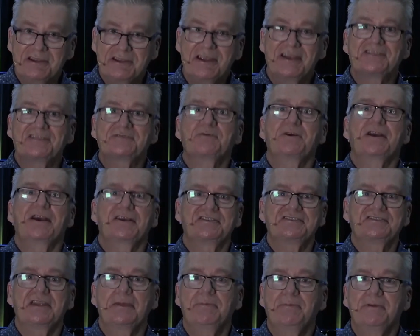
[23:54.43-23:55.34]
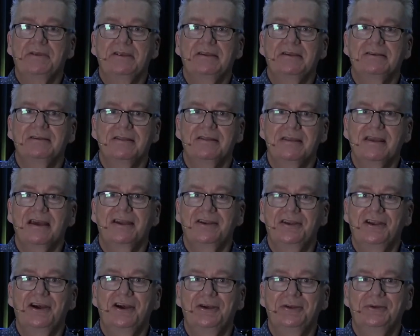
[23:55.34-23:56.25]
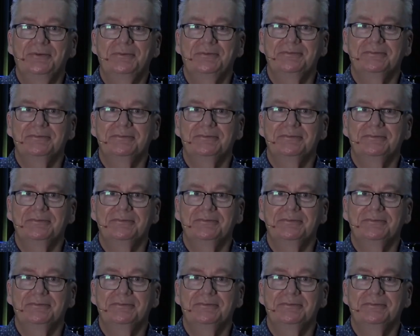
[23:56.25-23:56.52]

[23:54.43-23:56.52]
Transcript: Yes, we are stepping into the unknown.